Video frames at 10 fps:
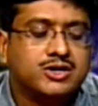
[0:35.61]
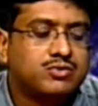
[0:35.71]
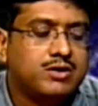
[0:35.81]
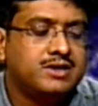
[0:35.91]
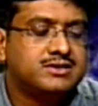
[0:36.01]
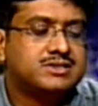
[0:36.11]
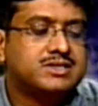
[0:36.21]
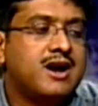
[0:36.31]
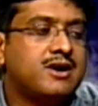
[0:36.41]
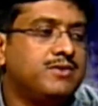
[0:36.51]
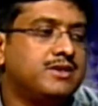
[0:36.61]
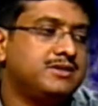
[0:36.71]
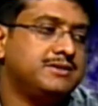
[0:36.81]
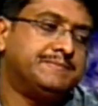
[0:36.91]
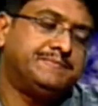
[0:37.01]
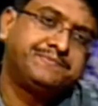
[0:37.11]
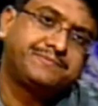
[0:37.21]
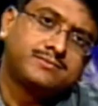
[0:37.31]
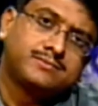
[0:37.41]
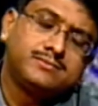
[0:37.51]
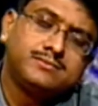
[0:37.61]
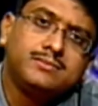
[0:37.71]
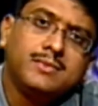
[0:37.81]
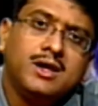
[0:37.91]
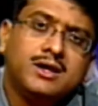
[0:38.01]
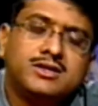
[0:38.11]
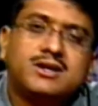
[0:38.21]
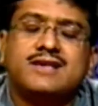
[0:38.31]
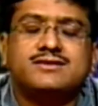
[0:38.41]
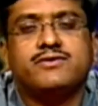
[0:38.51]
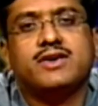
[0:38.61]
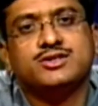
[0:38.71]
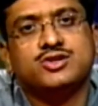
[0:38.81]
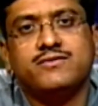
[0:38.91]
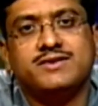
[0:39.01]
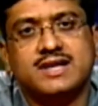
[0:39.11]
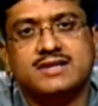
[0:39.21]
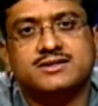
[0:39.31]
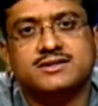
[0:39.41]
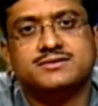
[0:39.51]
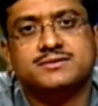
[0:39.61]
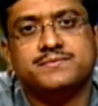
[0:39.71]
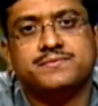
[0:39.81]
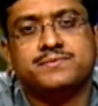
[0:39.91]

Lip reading: So, let us start with the classification of disasters,